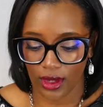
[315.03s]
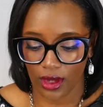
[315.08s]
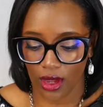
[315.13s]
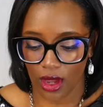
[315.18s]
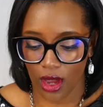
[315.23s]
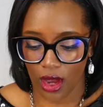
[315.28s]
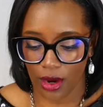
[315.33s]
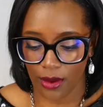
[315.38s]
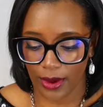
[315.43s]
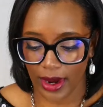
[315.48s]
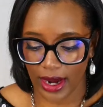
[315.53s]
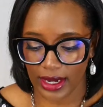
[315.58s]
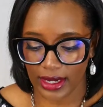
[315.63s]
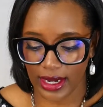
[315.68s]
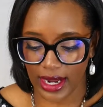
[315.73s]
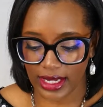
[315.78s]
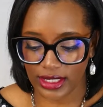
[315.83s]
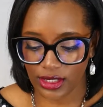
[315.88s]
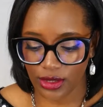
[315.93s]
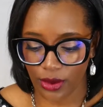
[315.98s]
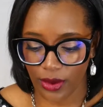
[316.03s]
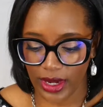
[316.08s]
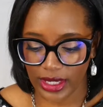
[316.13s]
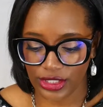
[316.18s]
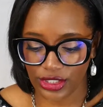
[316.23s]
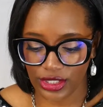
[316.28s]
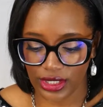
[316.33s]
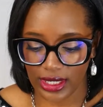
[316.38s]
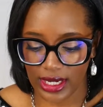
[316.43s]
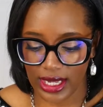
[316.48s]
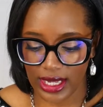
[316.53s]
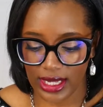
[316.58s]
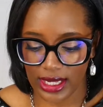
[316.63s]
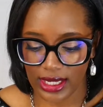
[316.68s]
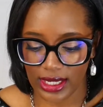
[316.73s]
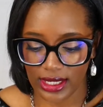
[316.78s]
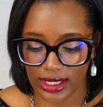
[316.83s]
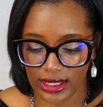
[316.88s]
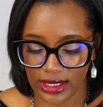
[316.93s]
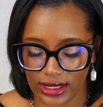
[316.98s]
All right, next question
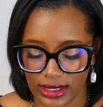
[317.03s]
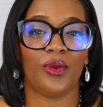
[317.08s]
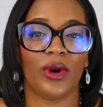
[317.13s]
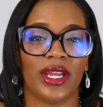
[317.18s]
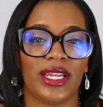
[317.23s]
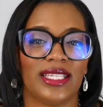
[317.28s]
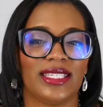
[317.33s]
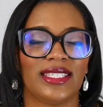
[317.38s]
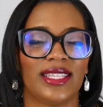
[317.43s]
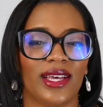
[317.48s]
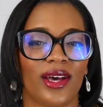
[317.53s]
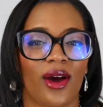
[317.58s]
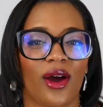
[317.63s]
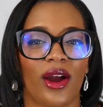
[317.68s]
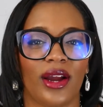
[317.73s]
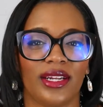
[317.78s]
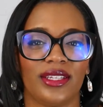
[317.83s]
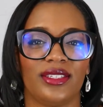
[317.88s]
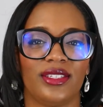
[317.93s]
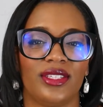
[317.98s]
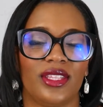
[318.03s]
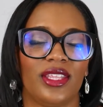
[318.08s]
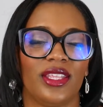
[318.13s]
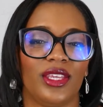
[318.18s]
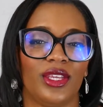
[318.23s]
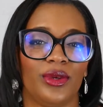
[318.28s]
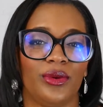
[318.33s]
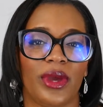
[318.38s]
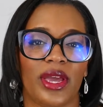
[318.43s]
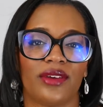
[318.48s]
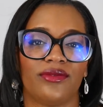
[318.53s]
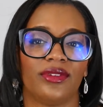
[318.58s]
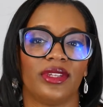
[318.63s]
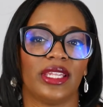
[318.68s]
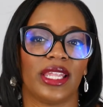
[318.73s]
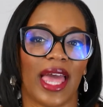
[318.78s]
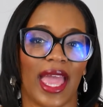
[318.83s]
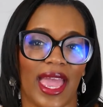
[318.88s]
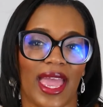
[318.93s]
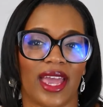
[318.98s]
is, what is the hardest that you have
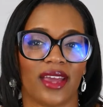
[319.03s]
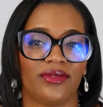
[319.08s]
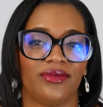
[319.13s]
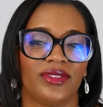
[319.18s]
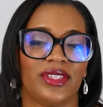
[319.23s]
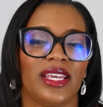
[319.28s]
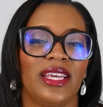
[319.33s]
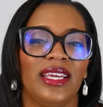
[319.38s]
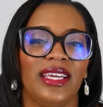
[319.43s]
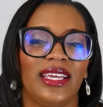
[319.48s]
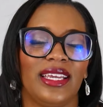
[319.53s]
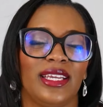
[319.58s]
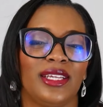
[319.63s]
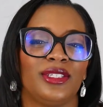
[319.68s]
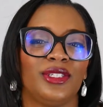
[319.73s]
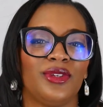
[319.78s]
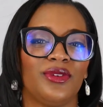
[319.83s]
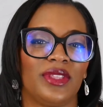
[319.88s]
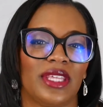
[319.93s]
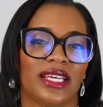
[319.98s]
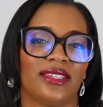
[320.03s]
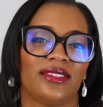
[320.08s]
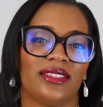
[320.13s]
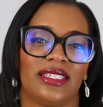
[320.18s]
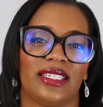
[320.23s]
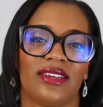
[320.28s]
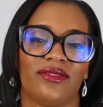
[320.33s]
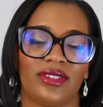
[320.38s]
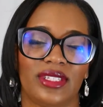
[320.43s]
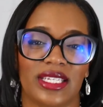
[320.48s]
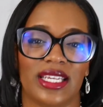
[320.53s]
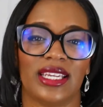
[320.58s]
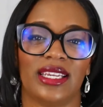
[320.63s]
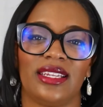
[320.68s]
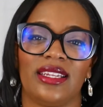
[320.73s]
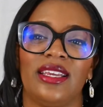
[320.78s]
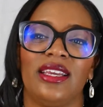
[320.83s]
laughed in 2017?